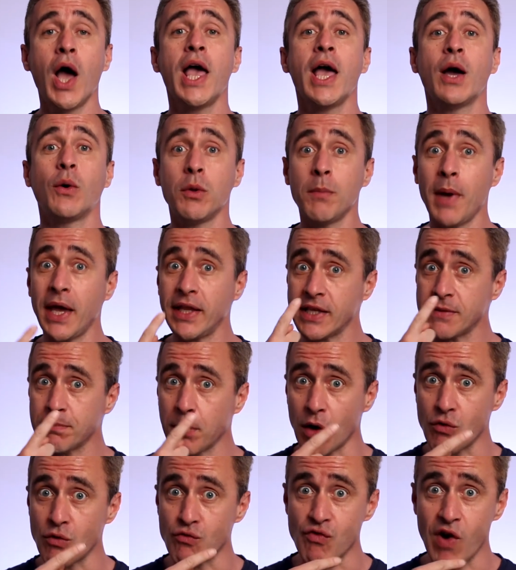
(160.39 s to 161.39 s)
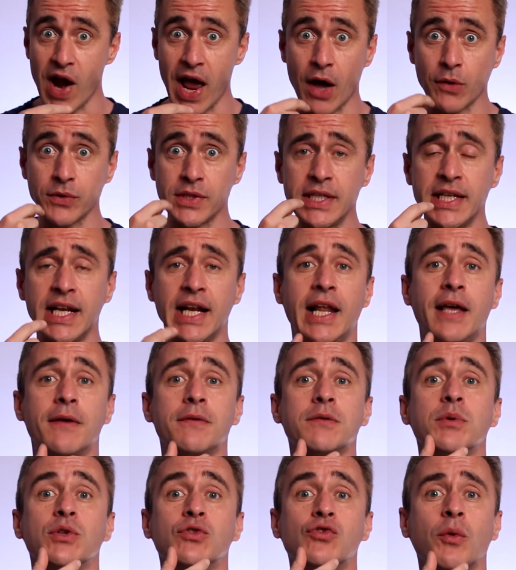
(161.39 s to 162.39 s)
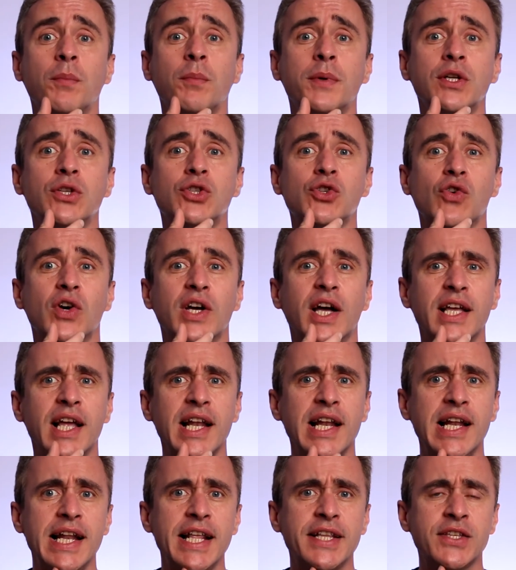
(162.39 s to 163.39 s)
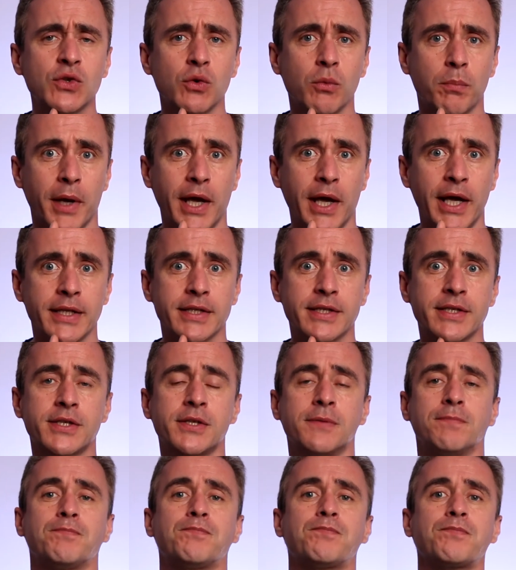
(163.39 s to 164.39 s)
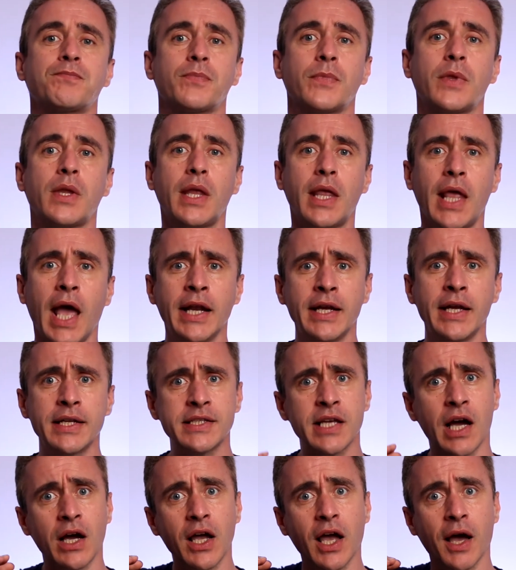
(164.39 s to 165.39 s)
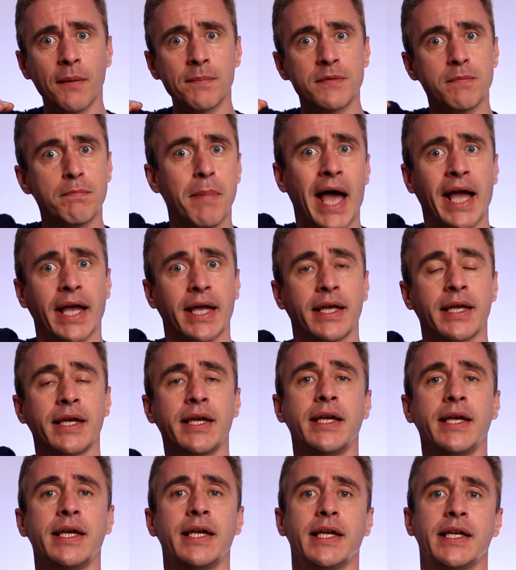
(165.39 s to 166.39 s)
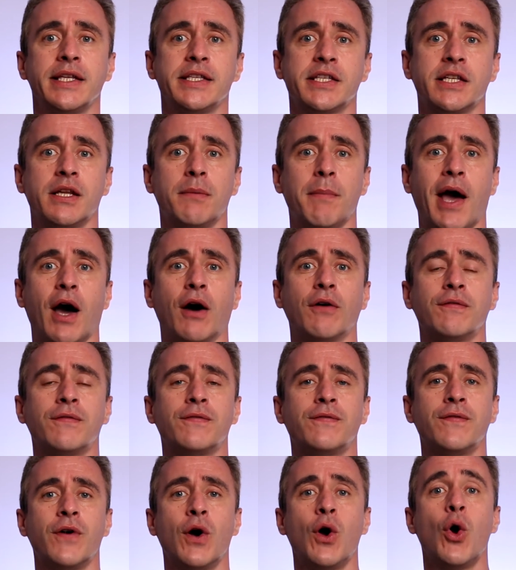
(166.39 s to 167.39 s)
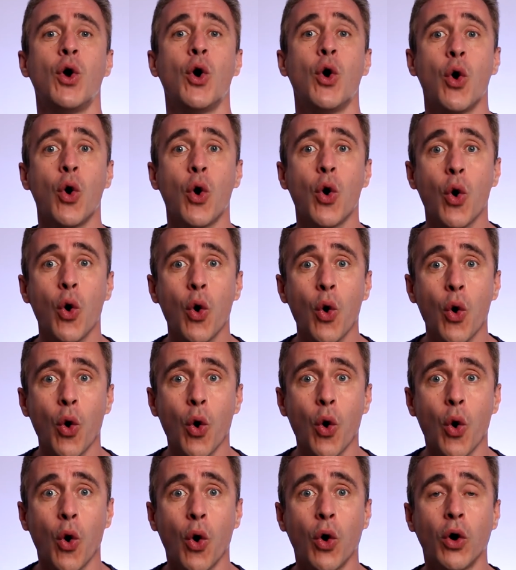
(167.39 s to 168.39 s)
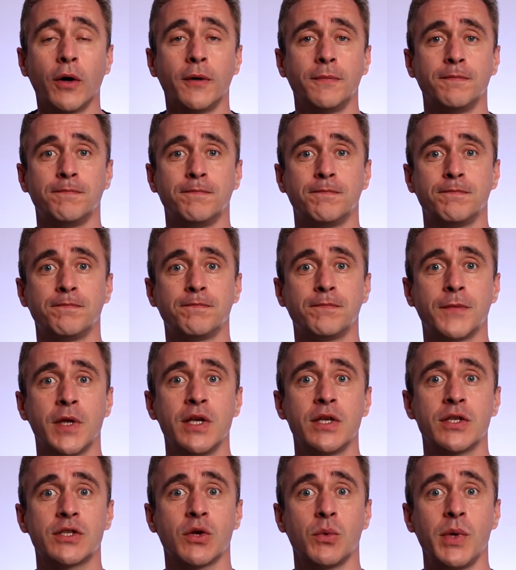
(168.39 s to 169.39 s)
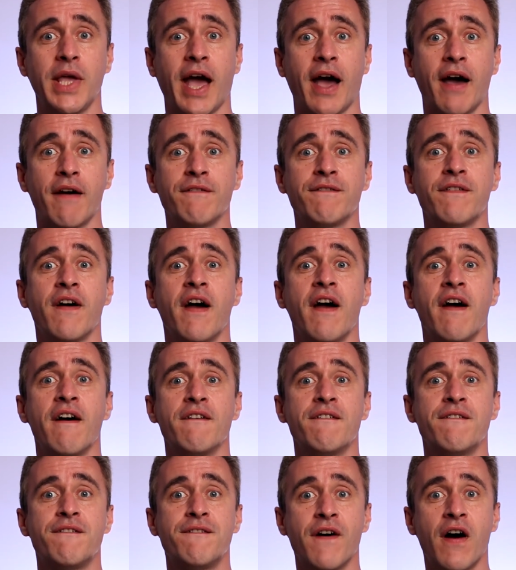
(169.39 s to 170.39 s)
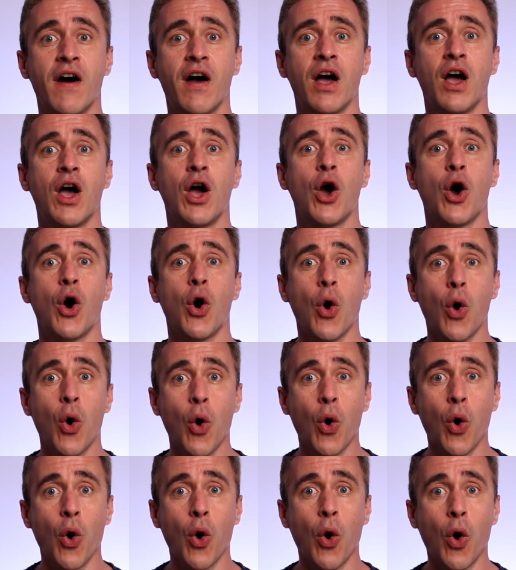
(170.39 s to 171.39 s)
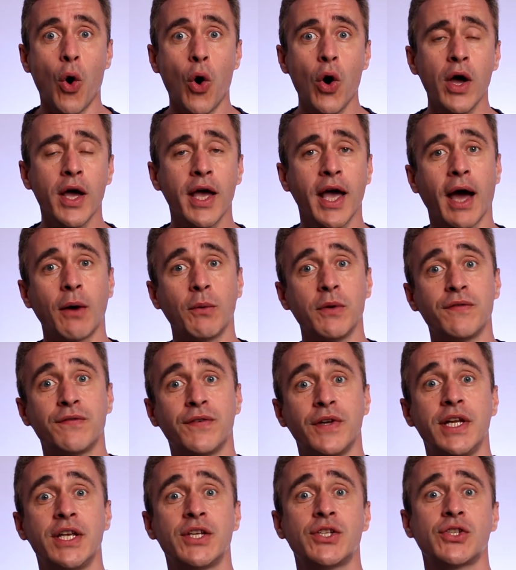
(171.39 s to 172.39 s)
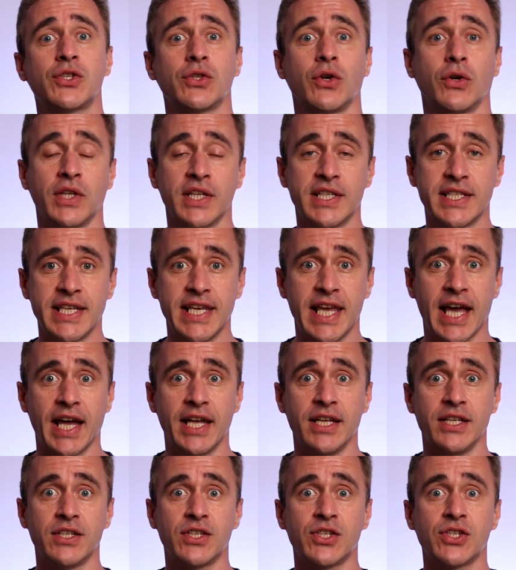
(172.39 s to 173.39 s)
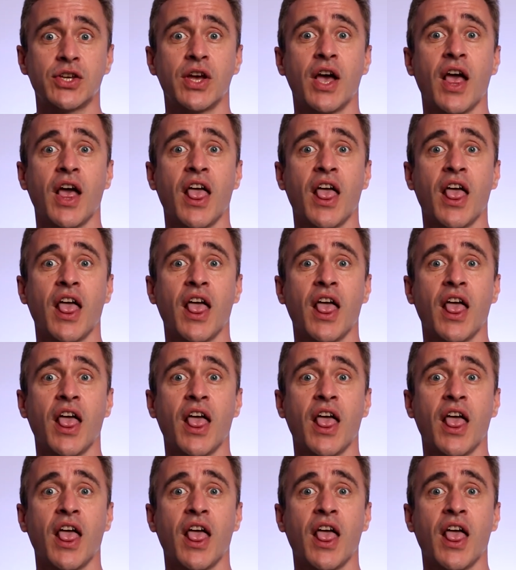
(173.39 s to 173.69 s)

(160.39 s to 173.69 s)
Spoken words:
We make this by rounding the lips, but dropping the jaw a little bit, and the tongue comes back into the mouth, or. So we have f, or, and we finish on the th.